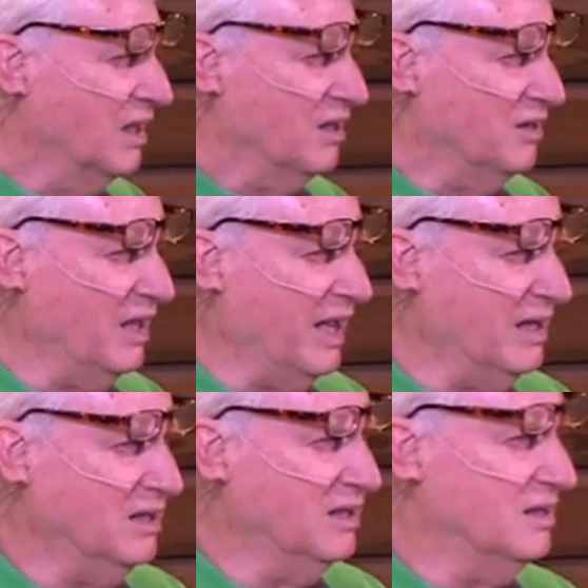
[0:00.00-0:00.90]

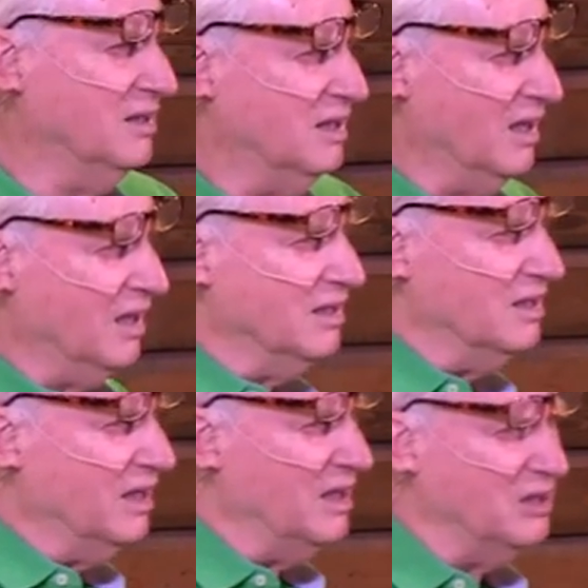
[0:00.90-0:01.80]
that
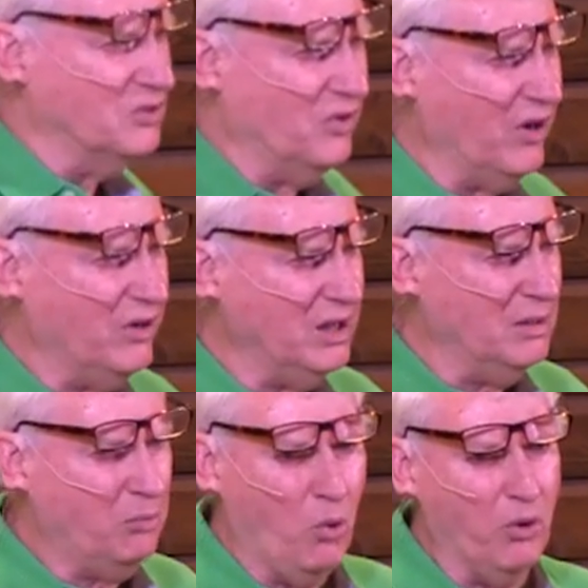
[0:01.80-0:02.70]
is very
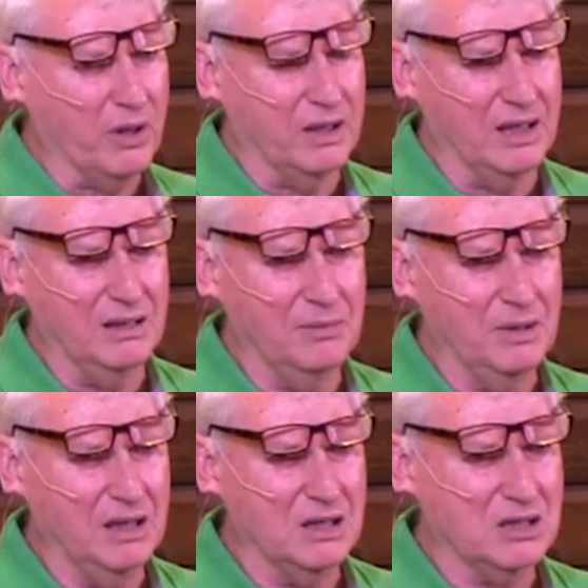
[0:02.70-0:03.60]
important. I
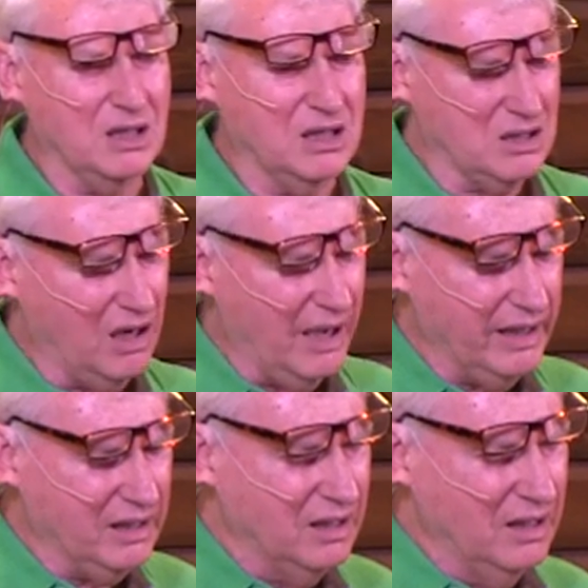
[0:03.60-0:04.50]
mean, it's
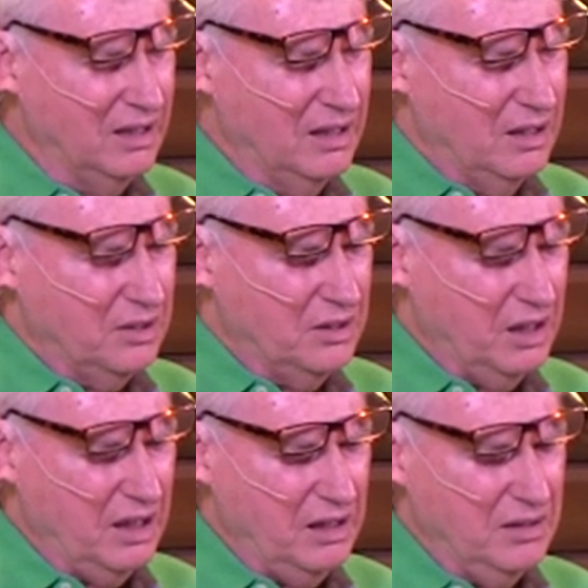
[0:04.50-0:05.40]
like
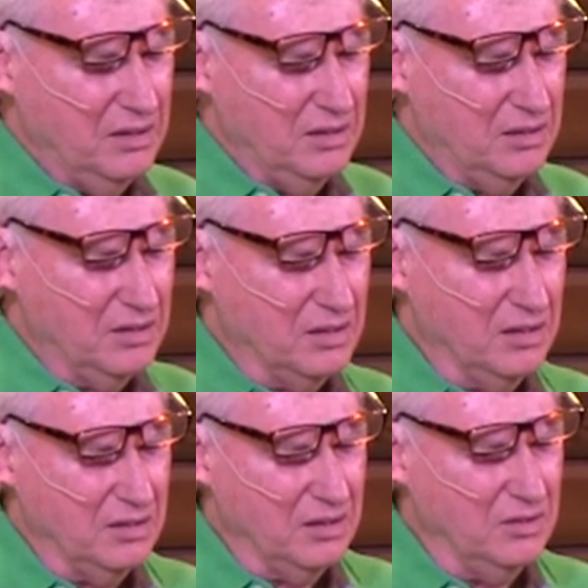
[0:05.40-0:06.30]

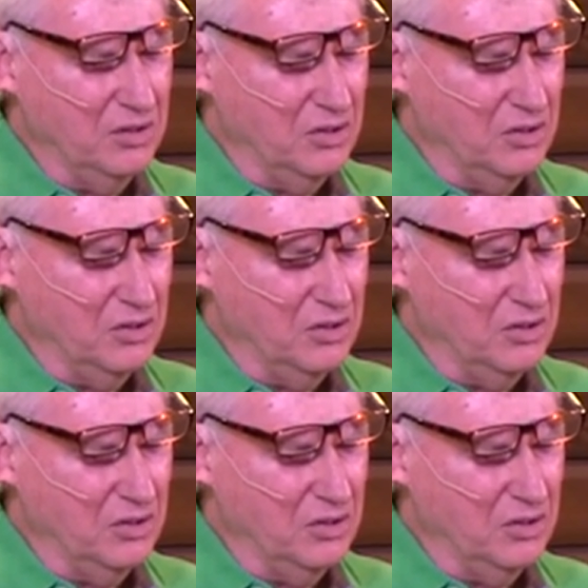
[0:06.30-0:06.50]
you